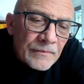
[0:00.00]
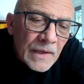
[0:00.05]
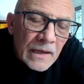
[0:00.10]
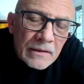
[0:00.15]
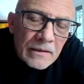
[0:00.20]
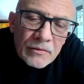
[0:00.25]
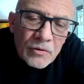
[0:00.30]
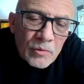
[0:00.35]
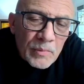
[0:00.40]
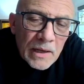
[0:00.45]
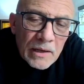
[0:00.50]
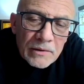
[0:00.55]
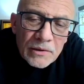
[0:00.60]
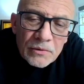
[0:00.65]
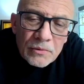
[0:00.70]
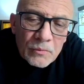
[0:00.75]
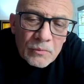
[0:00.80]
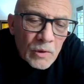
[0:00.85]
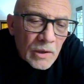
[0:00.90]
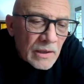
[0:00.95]
I don't know about
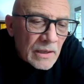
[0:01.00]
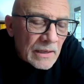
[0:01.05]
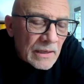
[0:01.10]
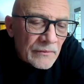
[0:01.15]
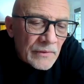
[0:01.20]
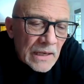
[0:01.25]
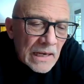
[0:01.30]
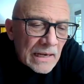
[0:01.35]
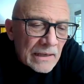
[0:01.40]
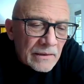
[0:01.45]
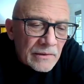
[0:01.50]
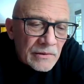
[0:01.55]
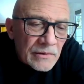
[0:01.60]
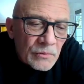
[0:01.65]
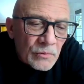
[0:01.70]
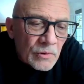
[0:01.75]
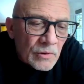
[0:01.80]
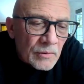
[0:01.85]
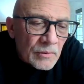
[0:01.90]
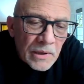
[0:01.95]
you and what kind of an addict
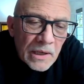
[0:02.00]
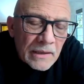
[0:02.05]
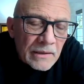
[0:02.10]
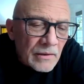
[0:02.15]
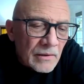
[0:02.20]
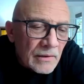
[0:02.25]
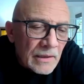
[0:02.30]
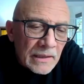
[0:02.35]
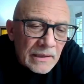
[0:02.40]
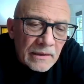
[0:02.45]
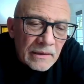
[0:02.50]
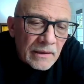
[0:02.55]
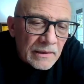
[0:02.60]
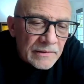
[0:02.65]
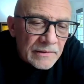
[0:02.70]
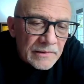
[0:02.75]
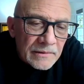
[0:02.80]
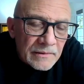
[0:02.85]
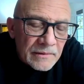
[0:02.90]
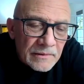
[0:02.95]
you were, but I'd go to any
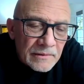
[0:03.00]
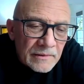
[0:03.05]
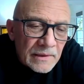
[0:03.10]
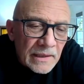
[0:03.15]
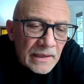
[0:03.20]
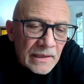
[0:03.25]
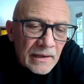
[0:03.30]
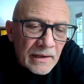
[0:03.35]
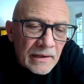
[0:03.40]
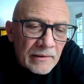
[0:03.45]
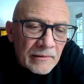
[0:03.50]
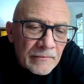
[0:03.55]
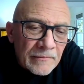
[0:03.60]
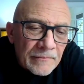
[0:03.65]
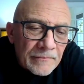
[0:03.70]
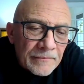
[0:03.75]
lengths to get high.